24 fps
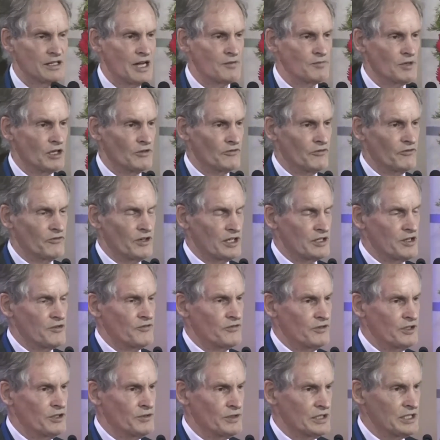I'm not very
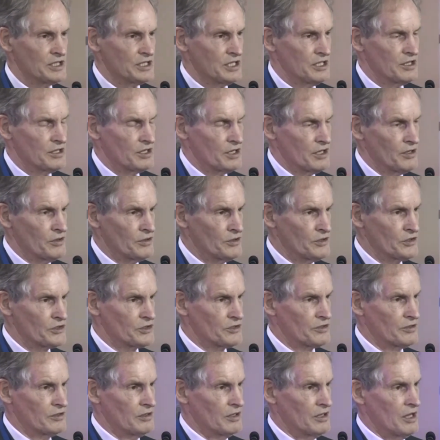fluent in those,
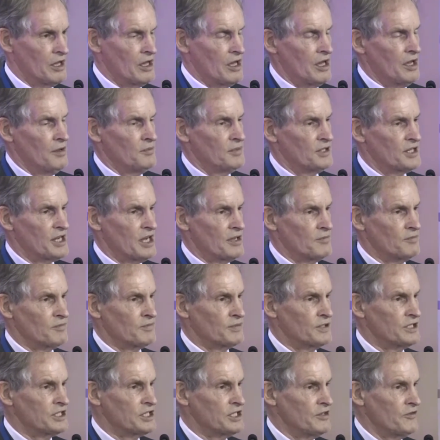but I'm
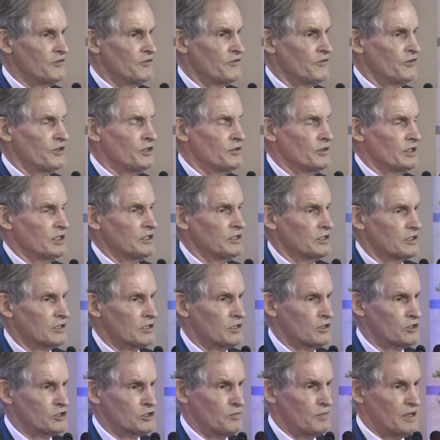pretty fluent
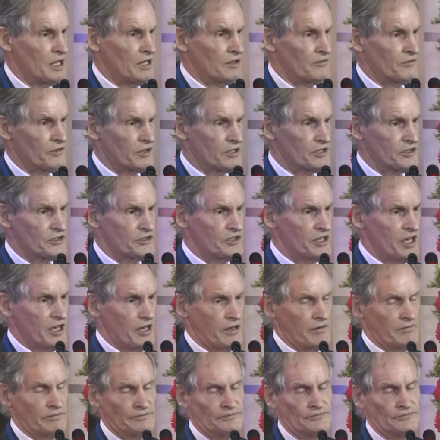quand je parle français.